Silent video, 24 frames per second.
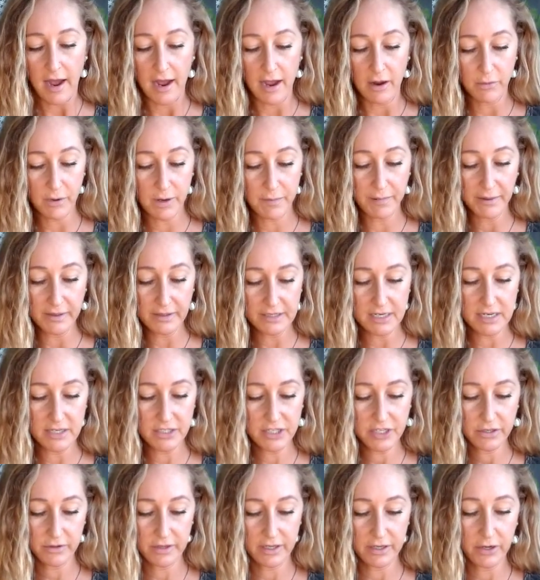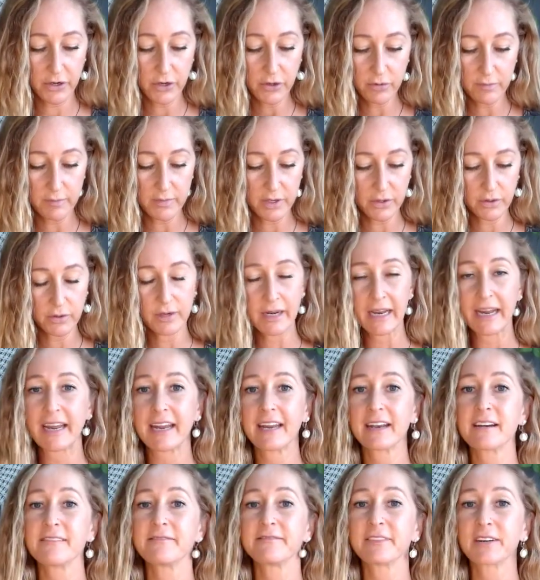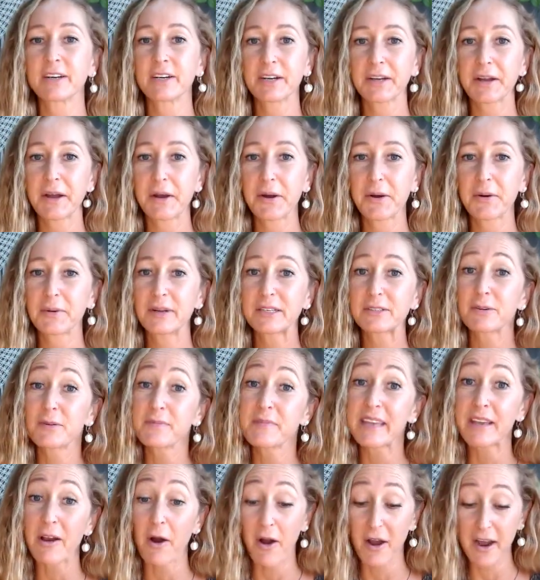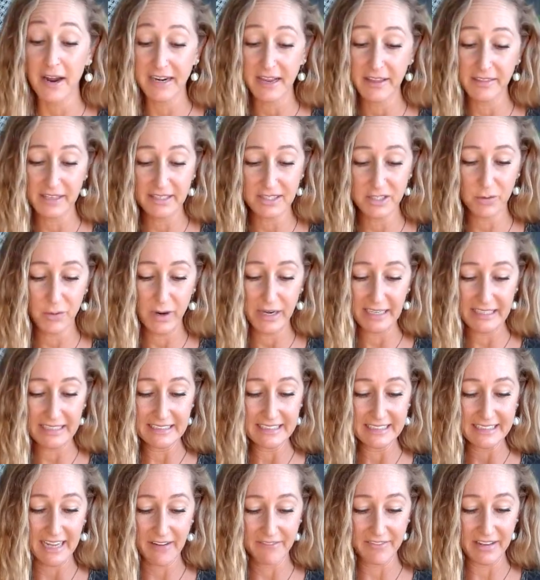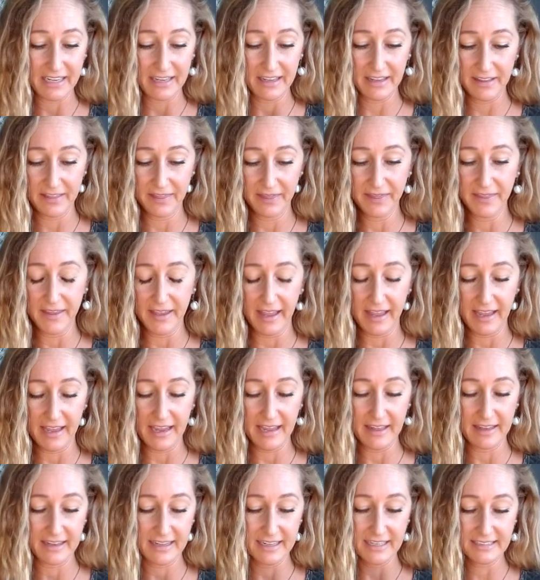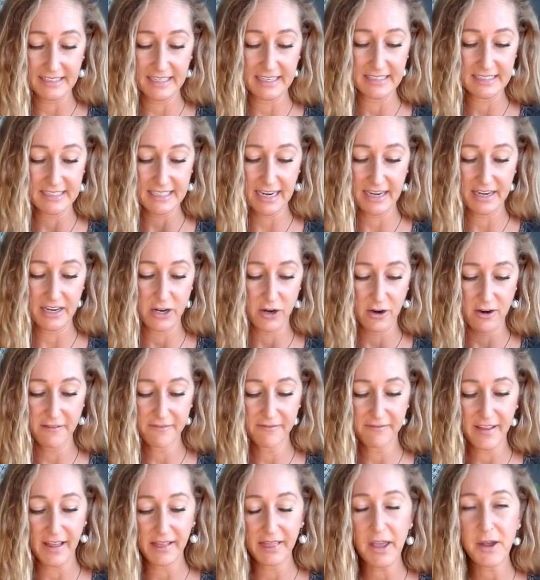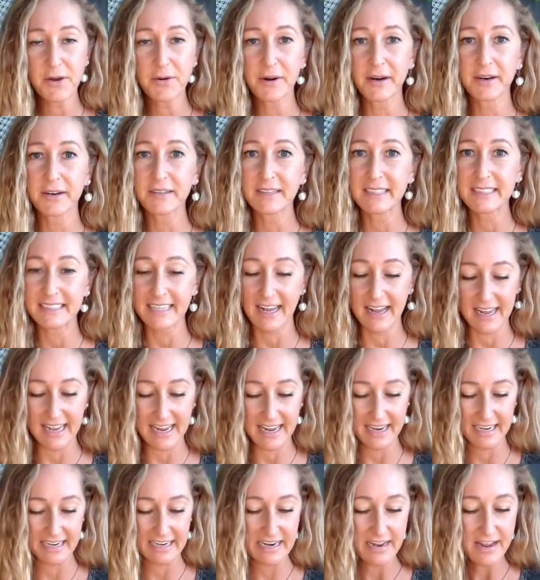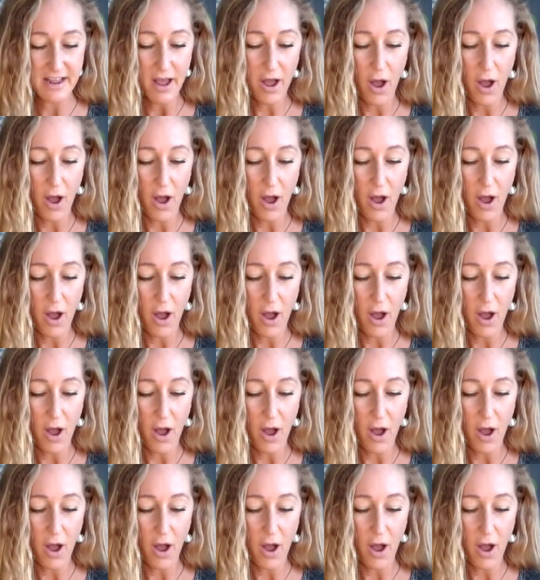We're building to the new moon in Virgo, which will be on the 27th, and that is in your fellow Earth sign.